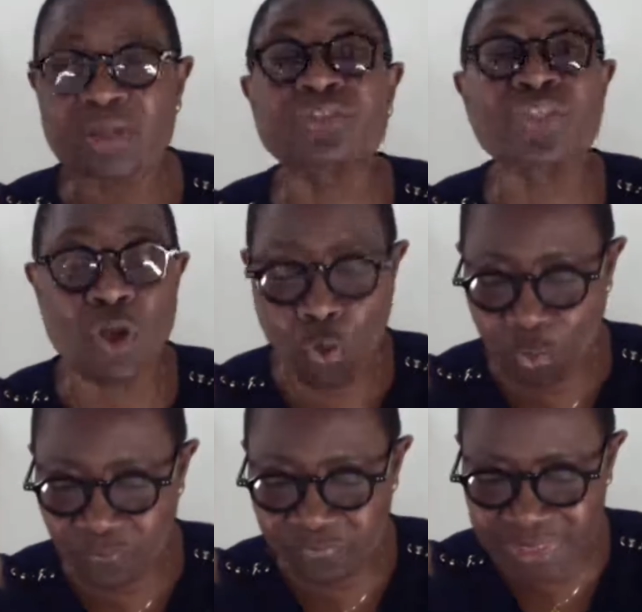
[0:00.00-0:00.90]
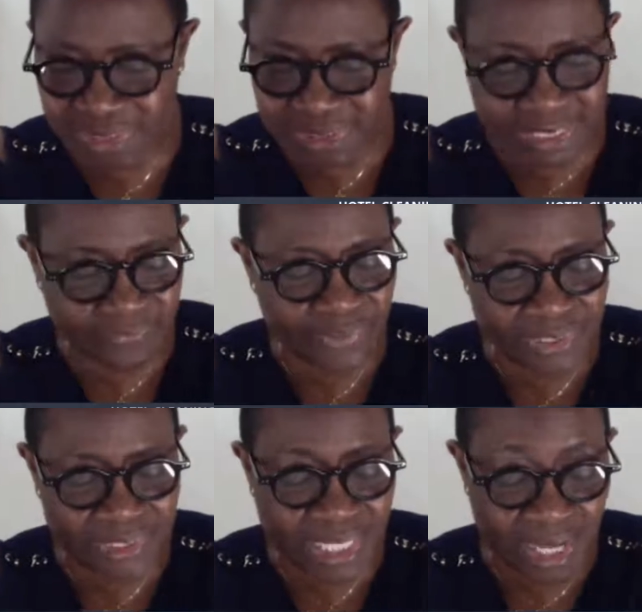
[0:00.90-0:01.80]
So this is
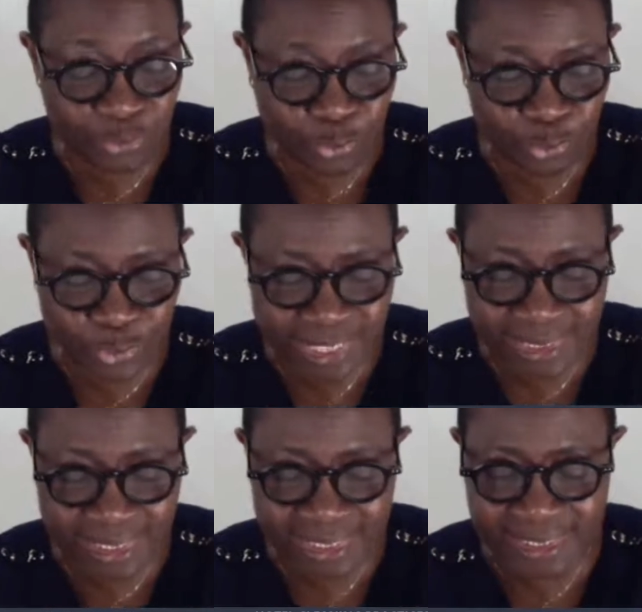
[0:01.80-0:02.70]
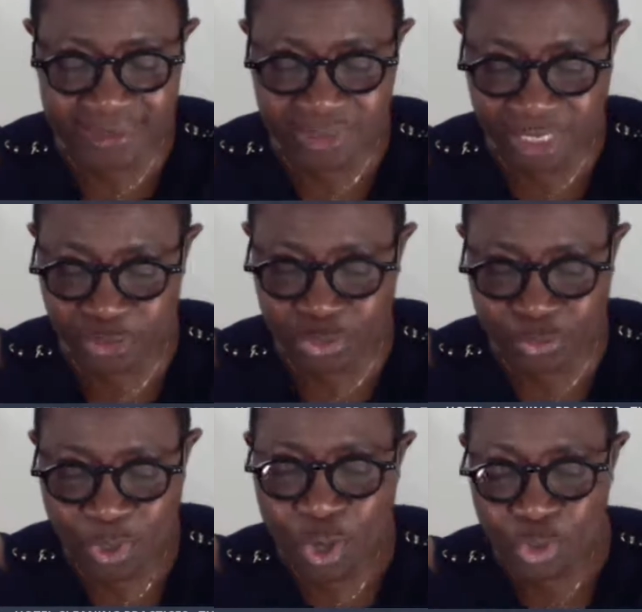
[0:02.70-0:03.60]
a non-hotel cleaning
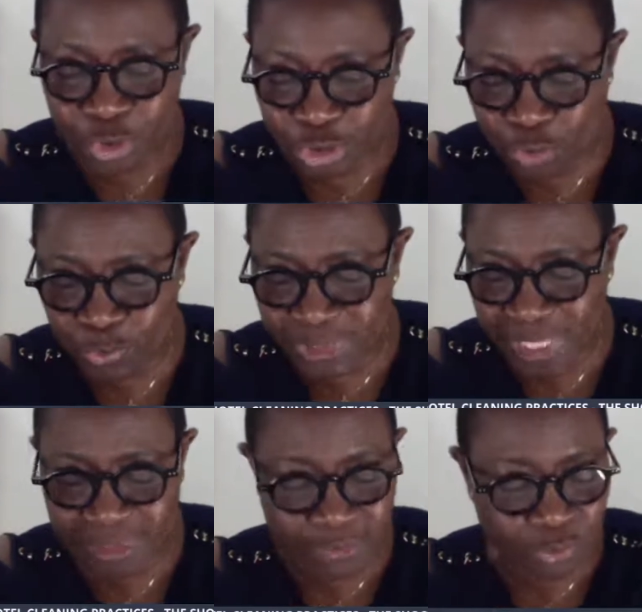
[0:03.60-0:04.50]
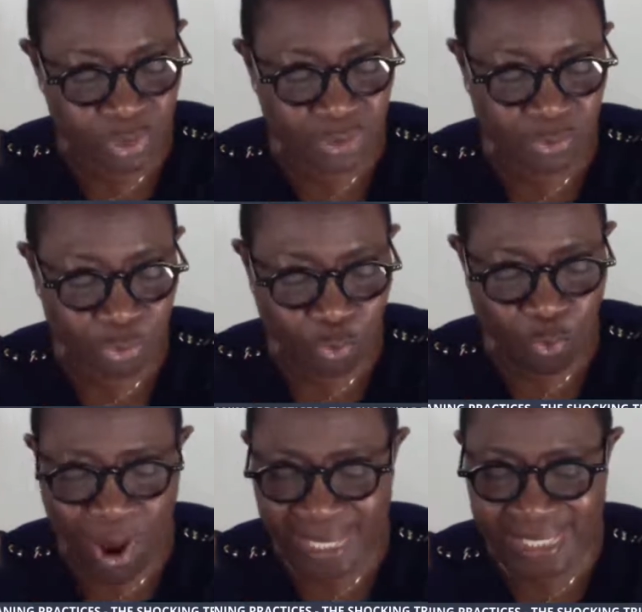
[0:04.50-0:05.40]
schedule shows that it's only
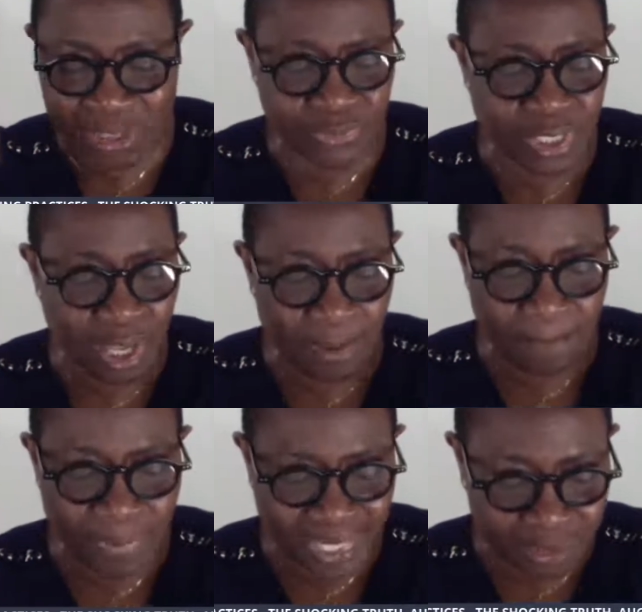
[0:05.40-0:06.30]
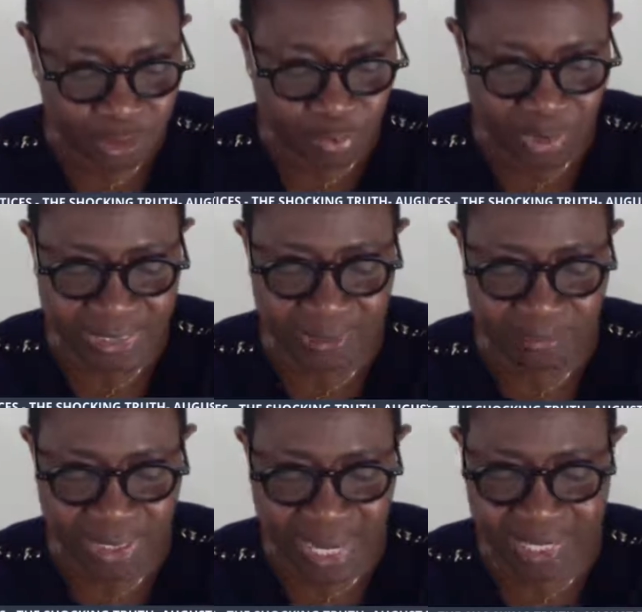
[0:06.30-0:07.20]
required bedspread,
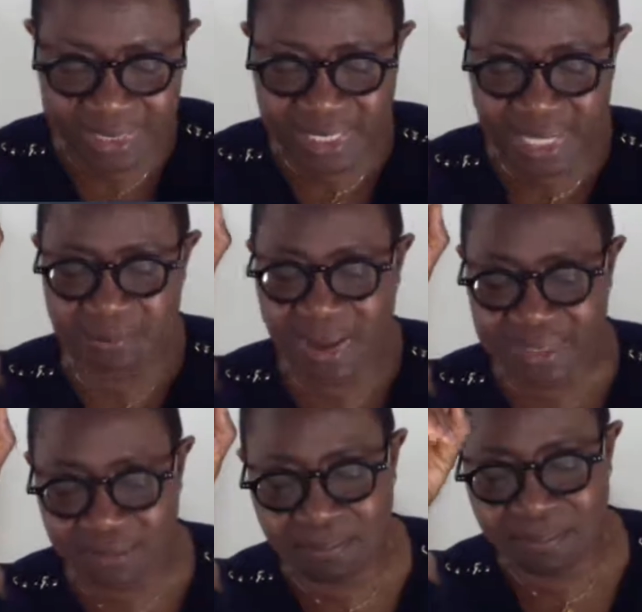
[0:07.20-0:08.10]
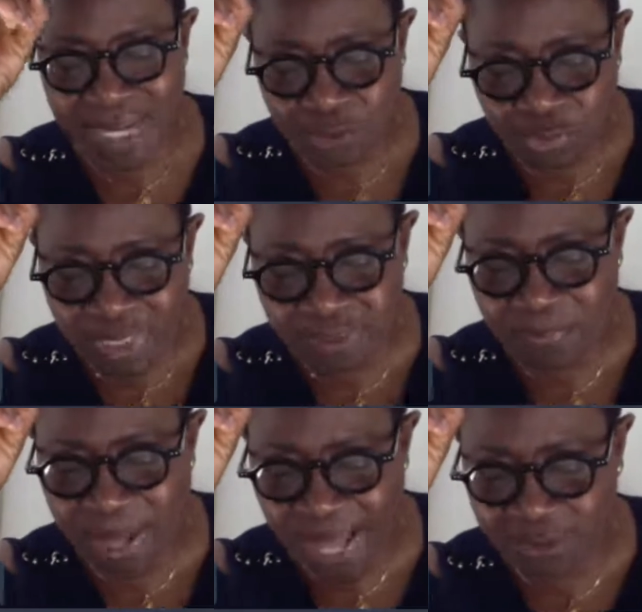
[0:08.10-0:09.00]
blanket, and mattress
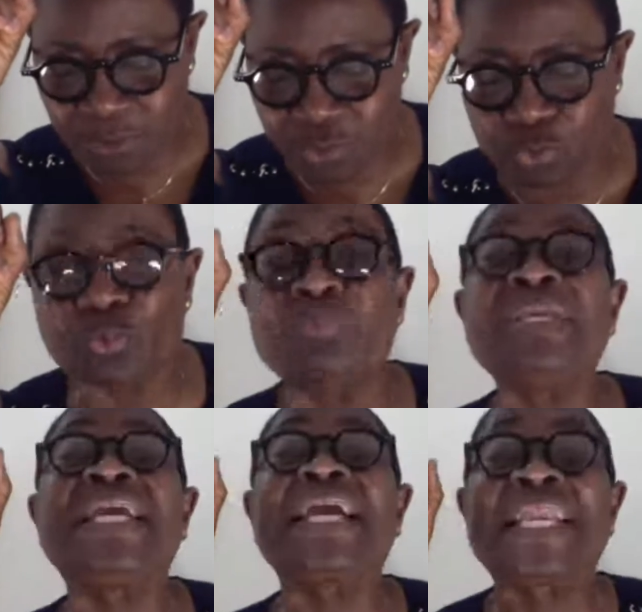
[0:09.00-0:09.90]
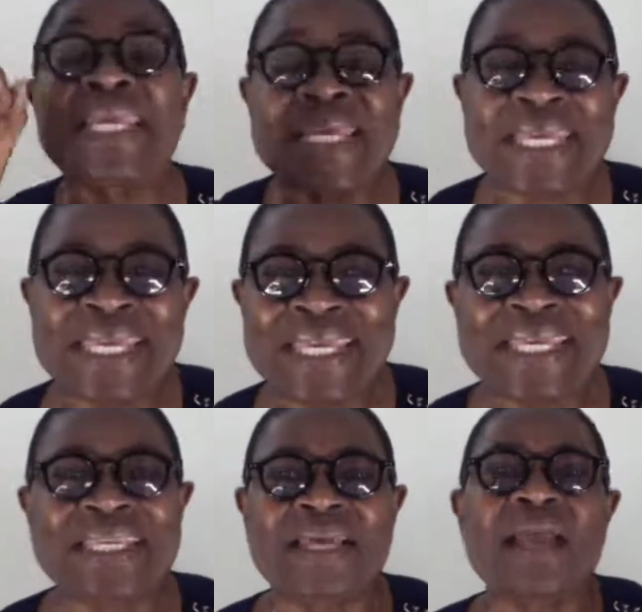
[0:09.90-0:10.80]
pad to be
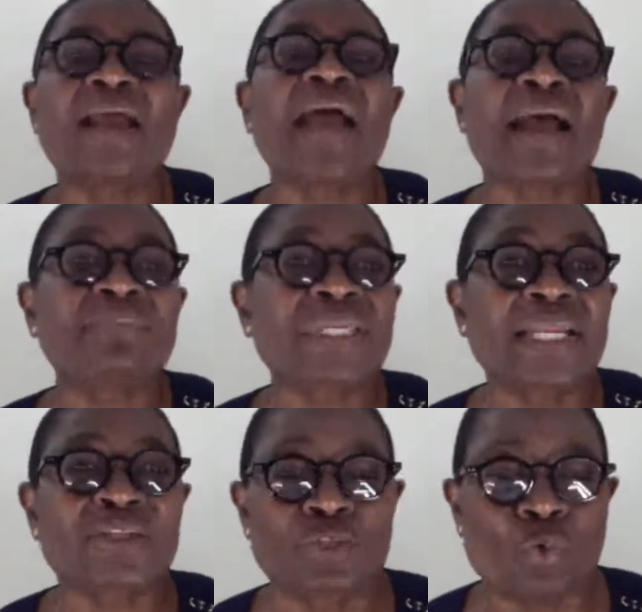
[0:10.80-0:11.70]
cleaned. I'm telling